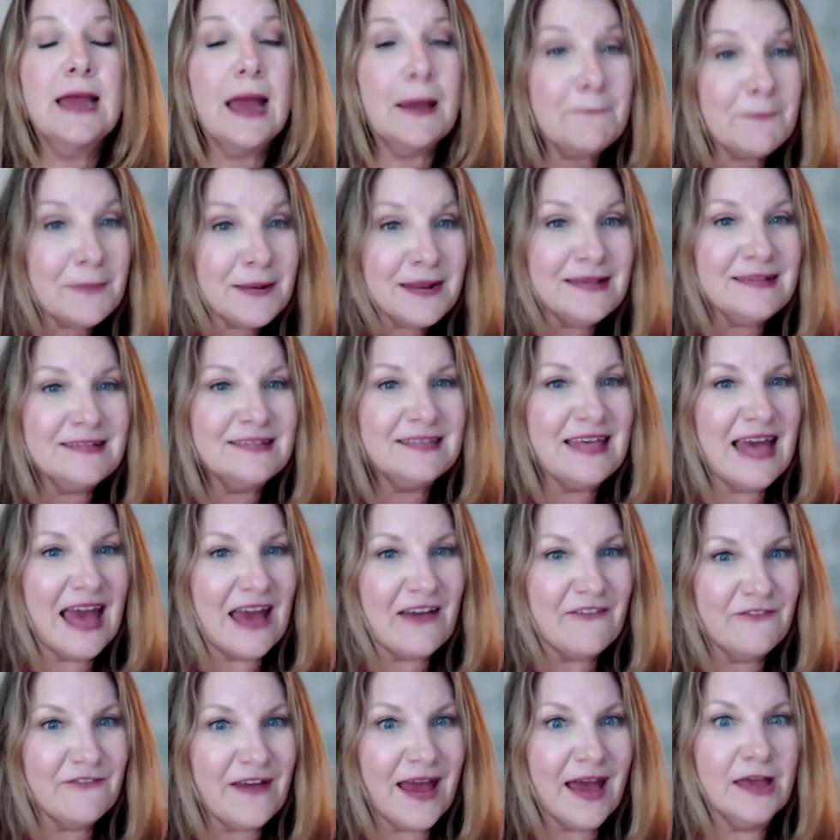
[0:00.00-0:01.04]
companies
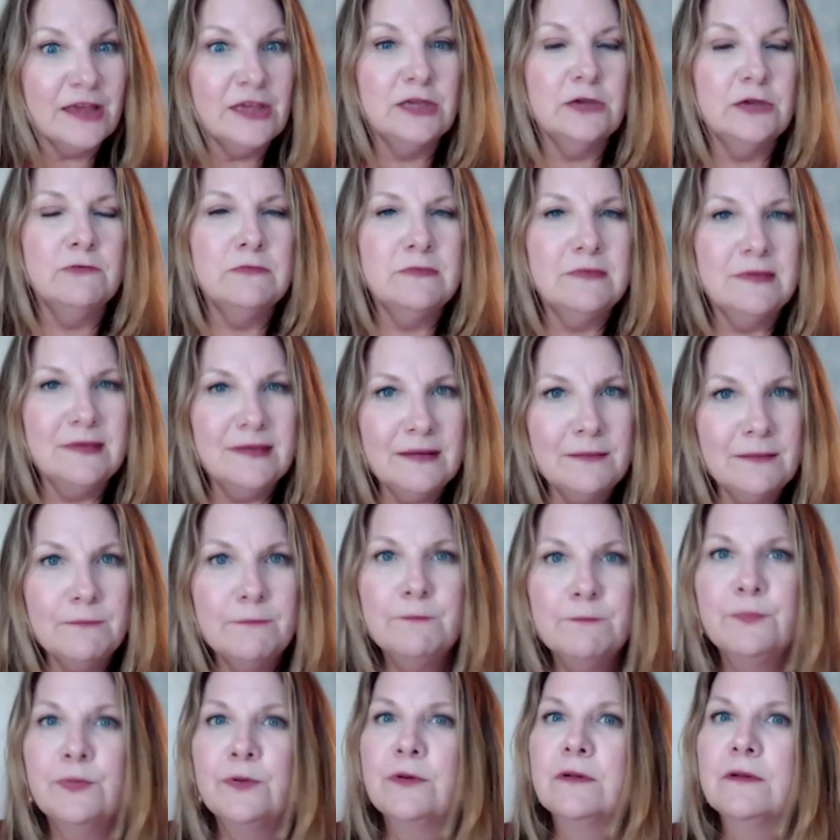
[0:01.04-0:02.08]
that value
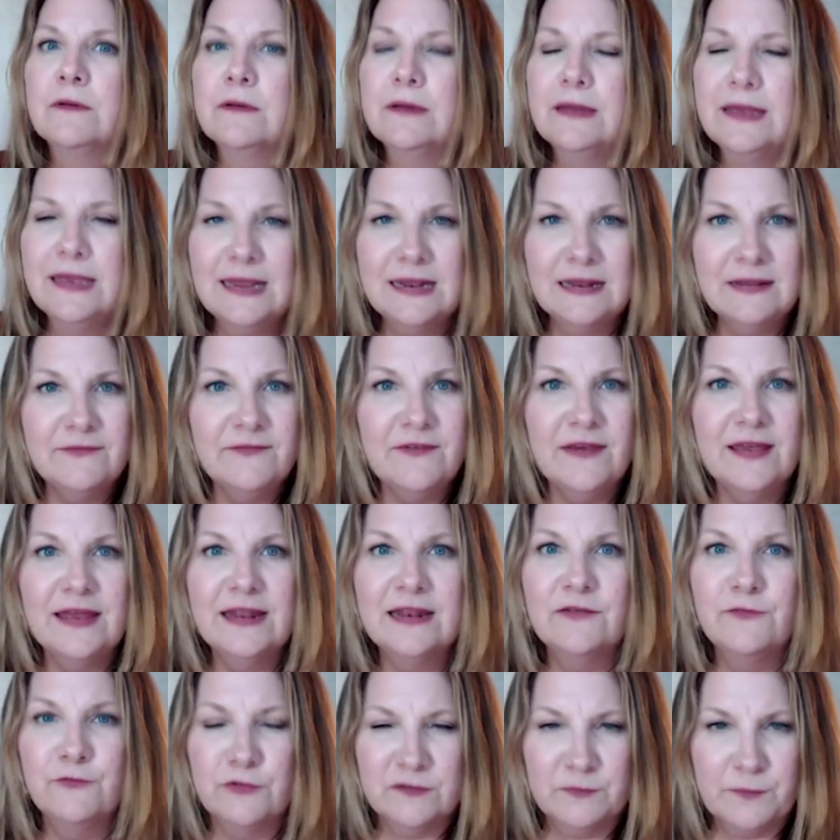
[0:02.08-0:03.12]
nimble,
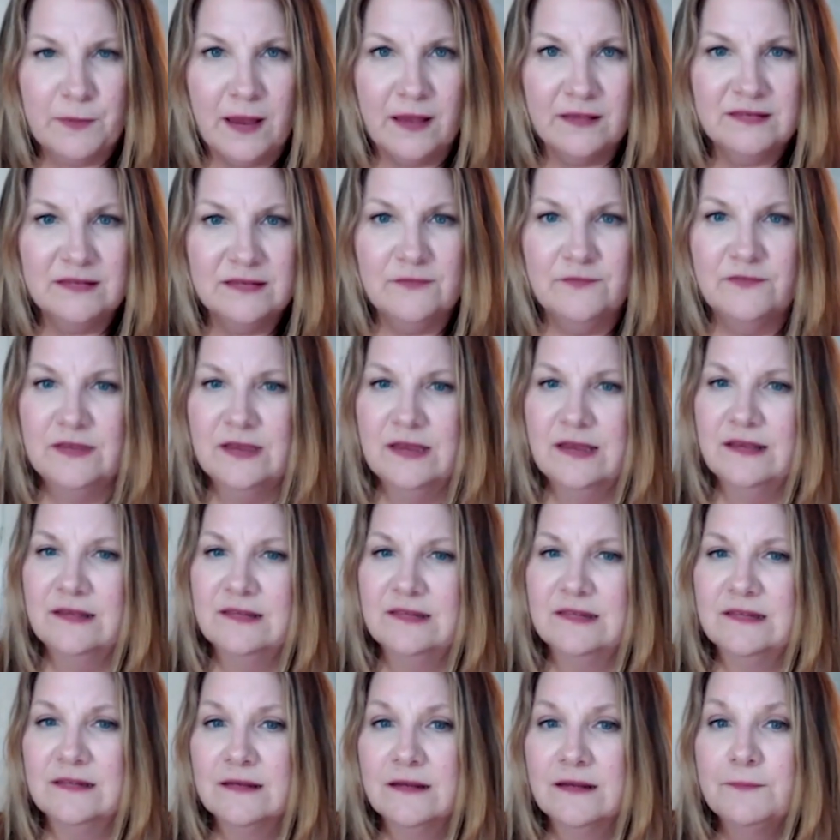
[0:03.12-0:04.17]
innovative
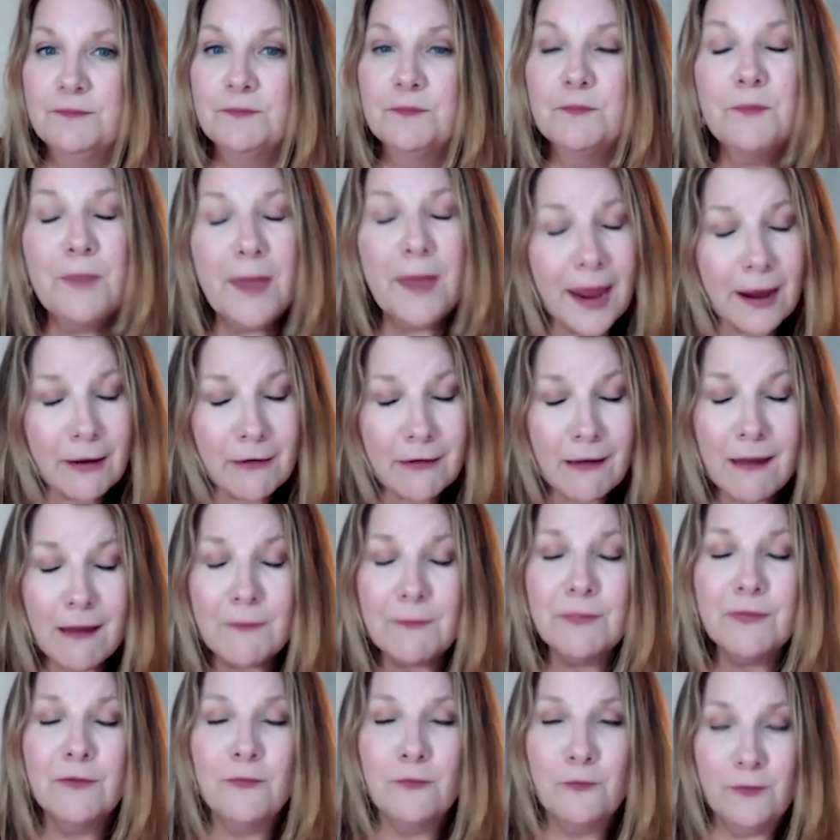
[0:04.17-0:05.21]
responsiveness pair
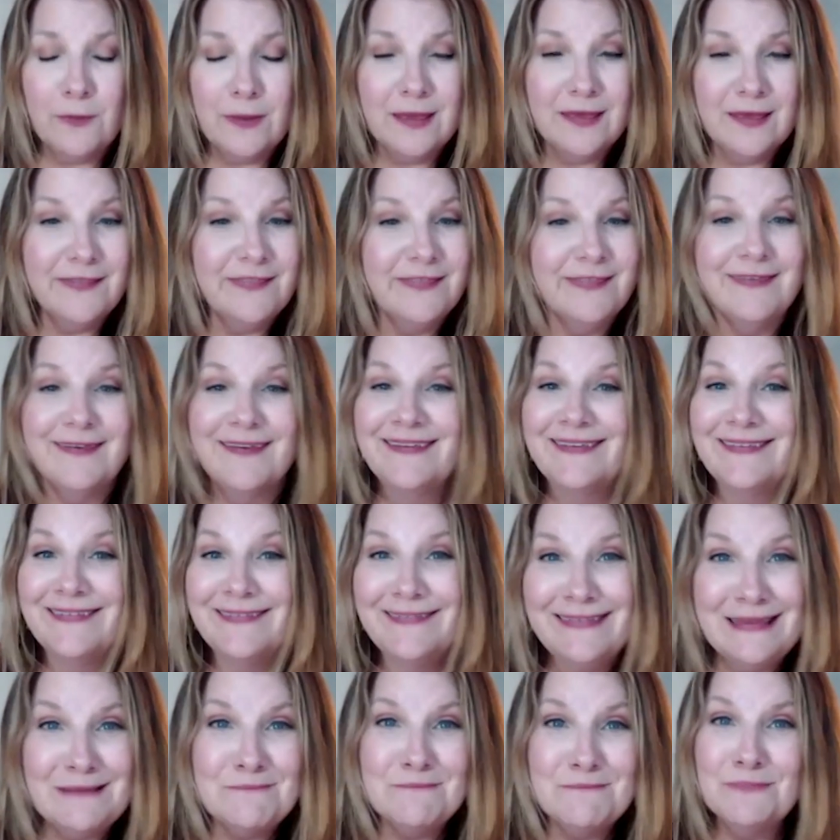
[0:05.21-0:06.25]
up with
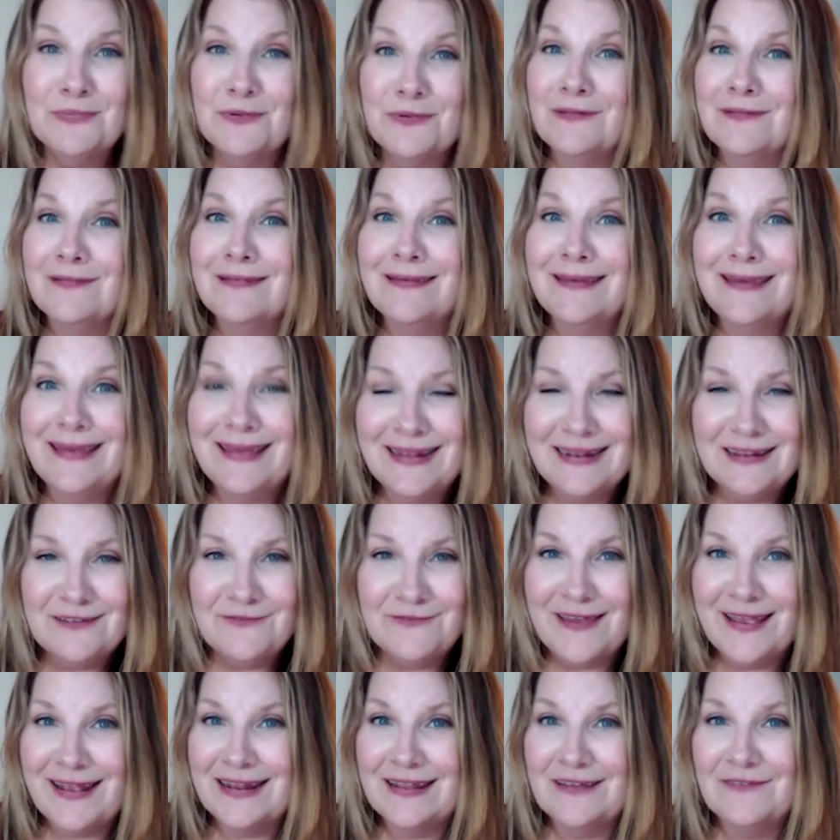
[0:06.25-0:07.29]
nimble,
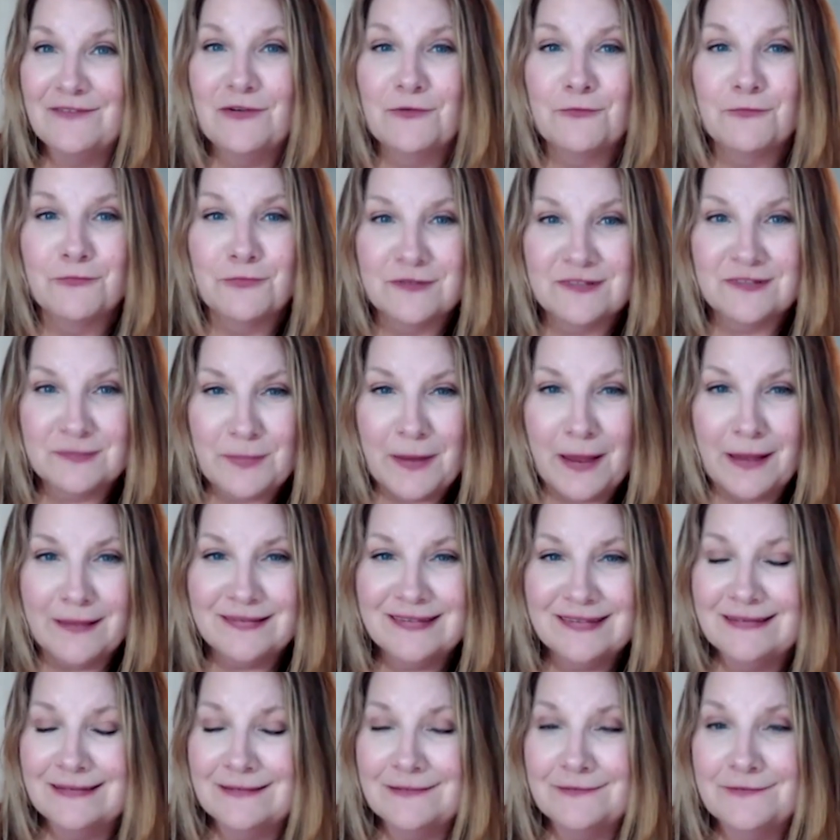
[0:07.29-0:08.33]
innovative,
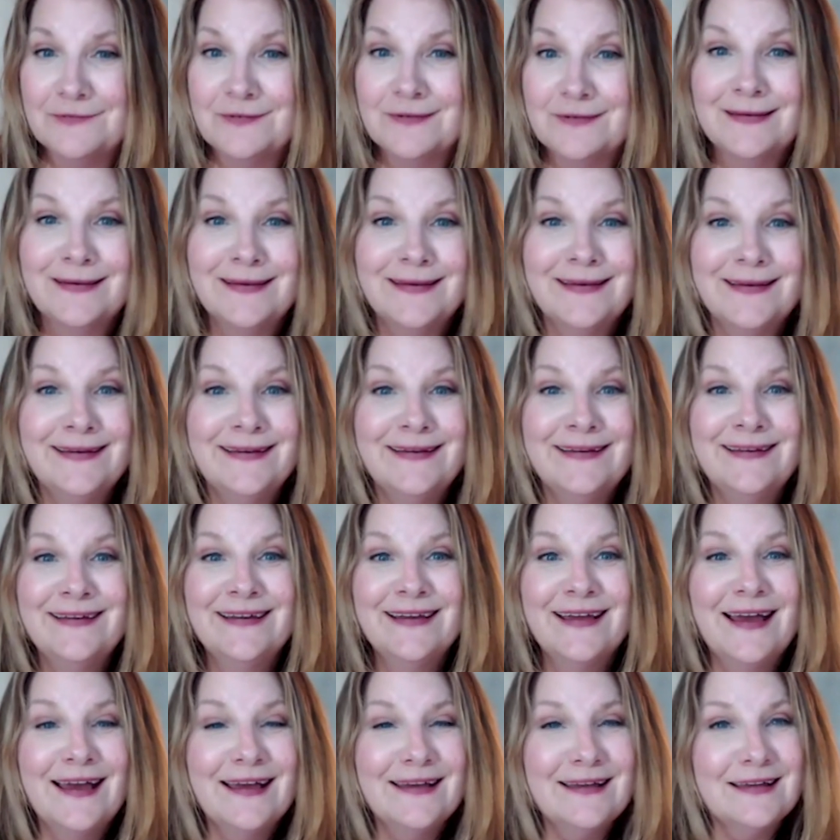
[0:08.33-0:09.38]
responsive
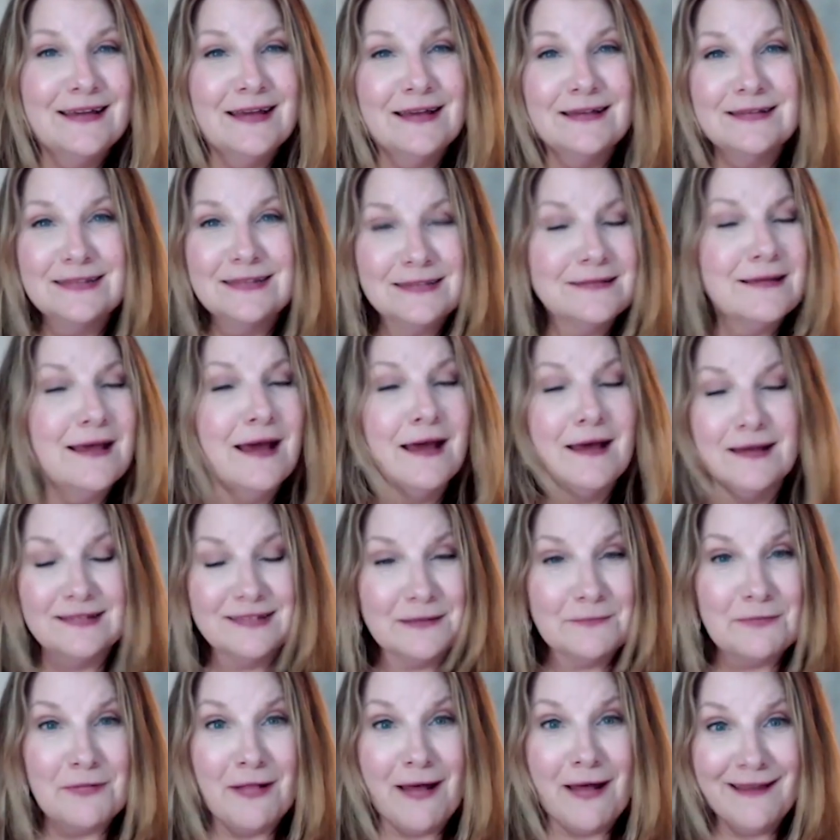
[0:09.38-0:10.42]
uh,
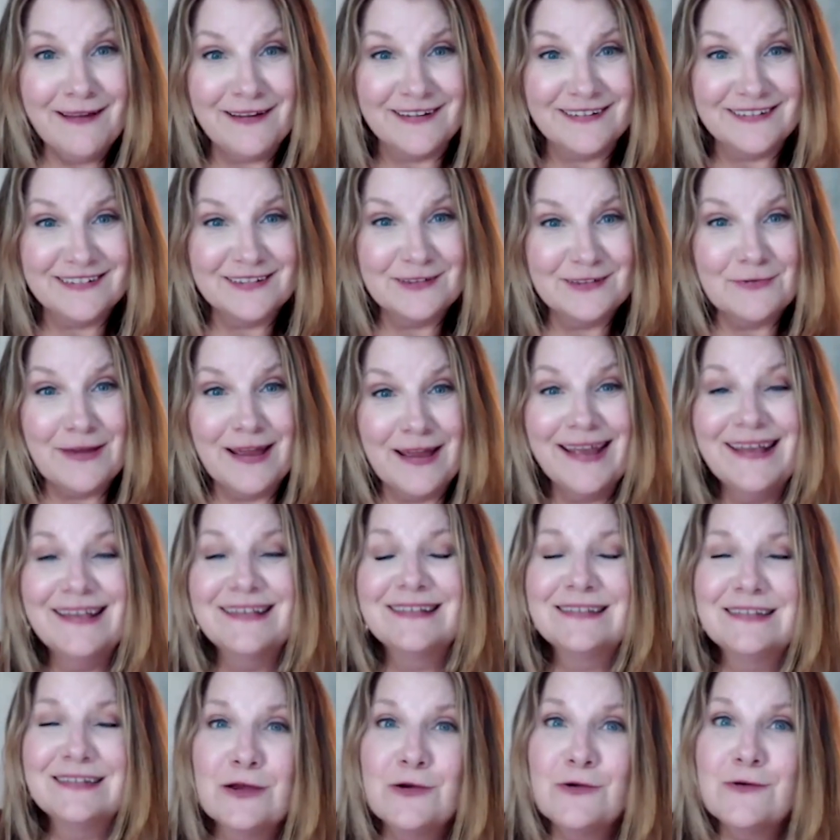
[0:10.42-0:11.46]
suppliers,
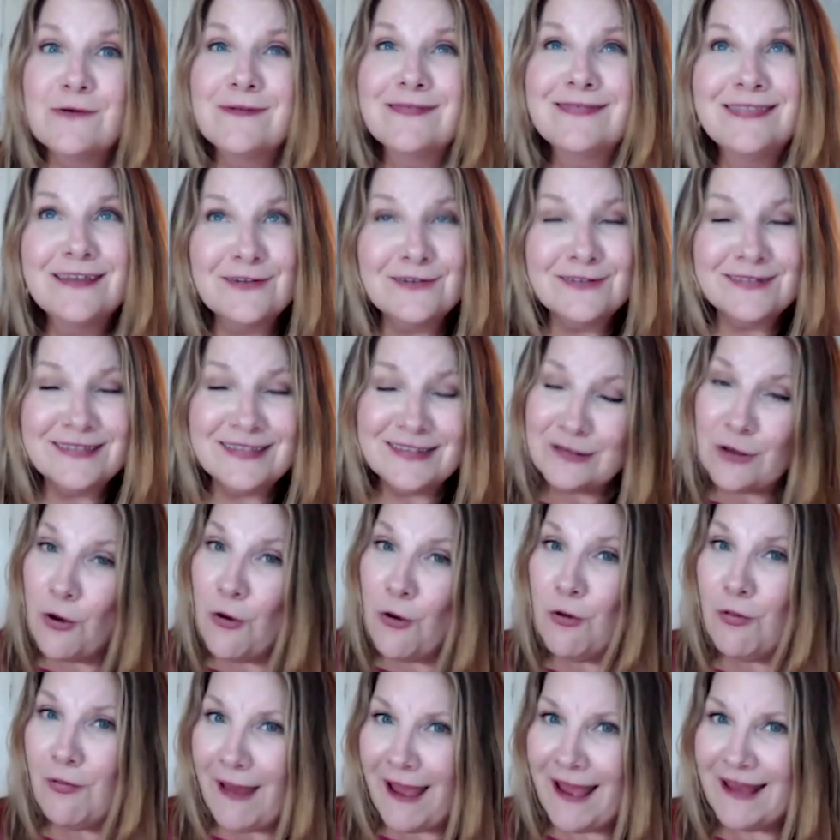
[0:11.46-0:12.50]
right? So there's this
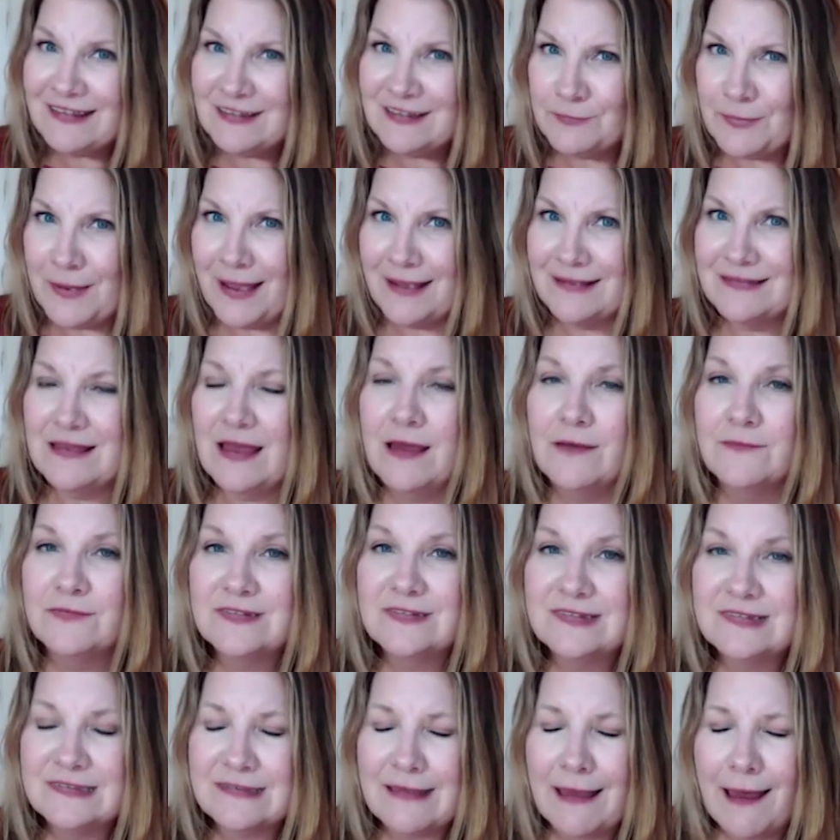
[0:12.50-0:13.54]
whole aspect of
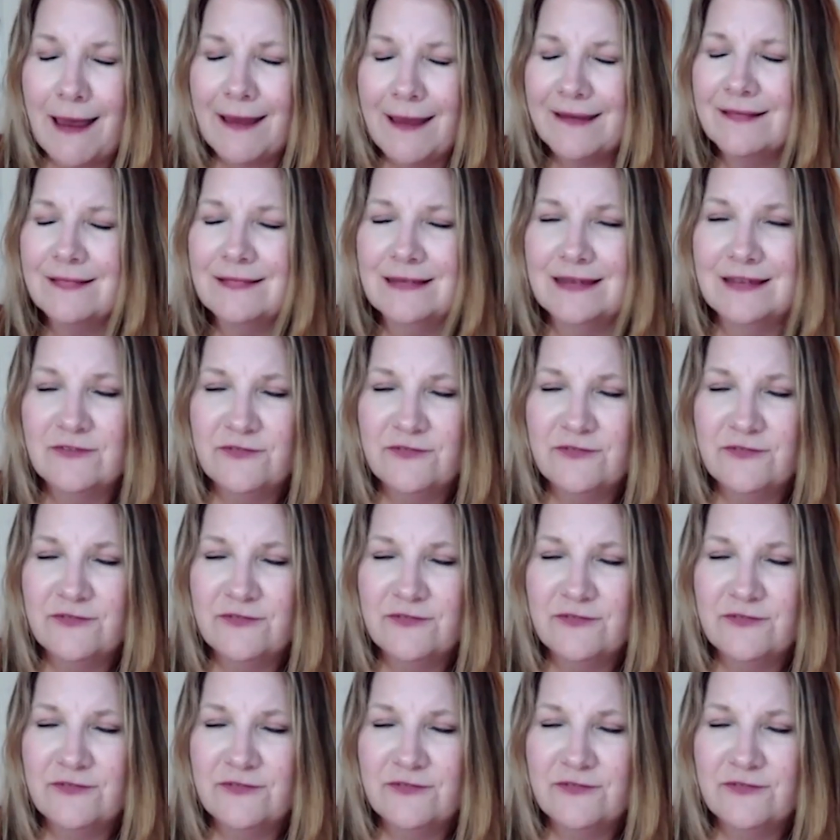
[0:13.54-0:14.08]
style